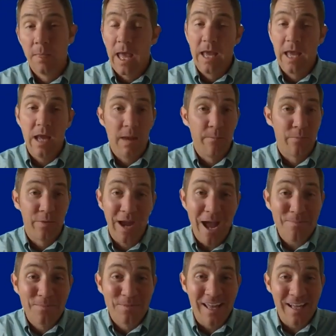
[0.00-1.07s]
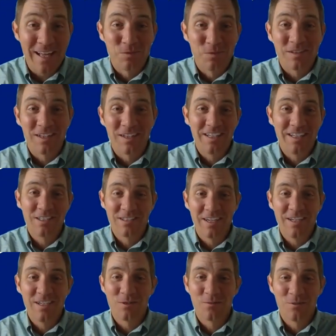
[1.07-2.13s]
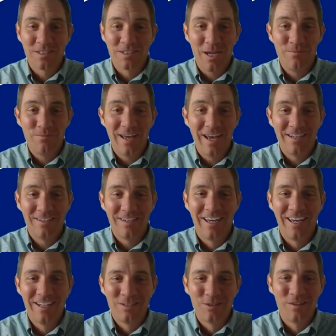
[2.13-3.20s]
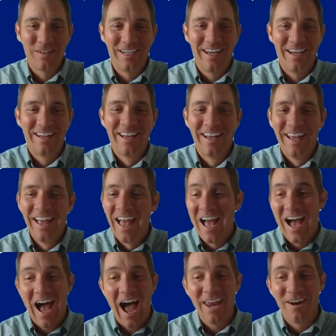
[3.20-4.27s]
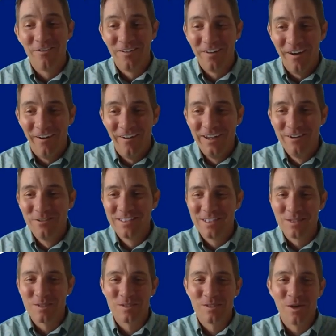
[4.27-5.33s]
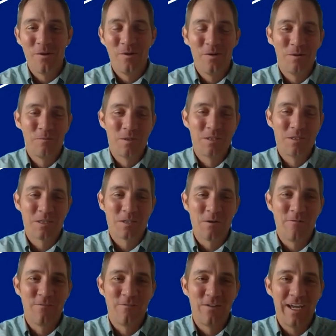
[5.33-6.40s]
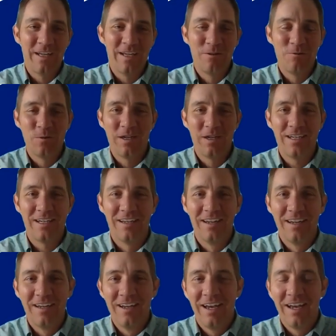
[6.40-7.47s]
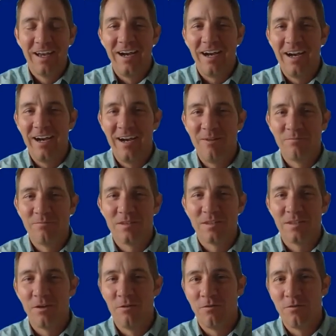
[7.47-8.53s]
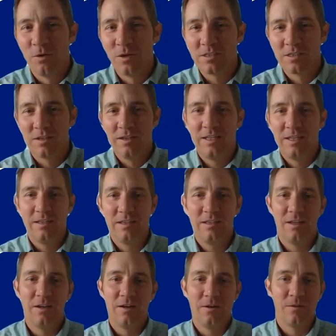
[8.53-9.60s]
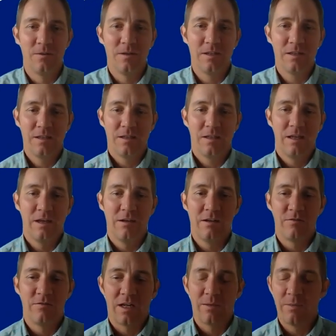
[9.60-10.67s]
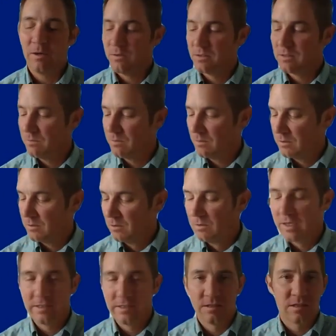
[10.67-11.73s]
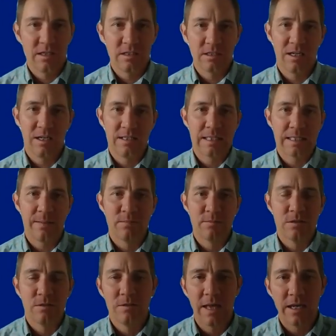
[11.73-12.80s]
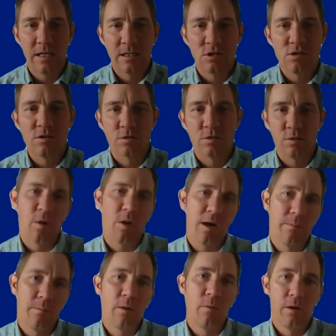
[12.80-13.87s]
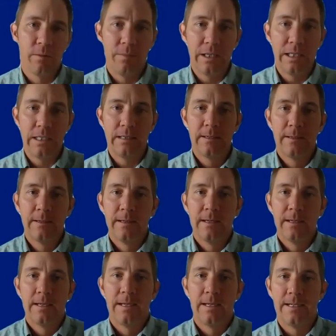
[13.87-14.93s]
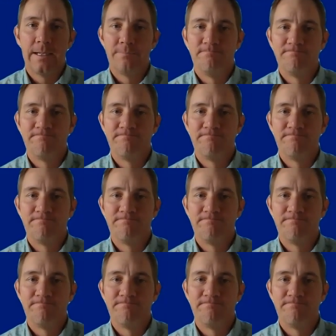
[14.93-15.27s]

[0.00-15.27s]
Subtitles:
And perhaps that's what the legislation was aimed at, Julianne. I don't know. It was just so vaguely written. So fortunately, you know, if they come out with some new legislation anytime soon, that insurance requirement will be a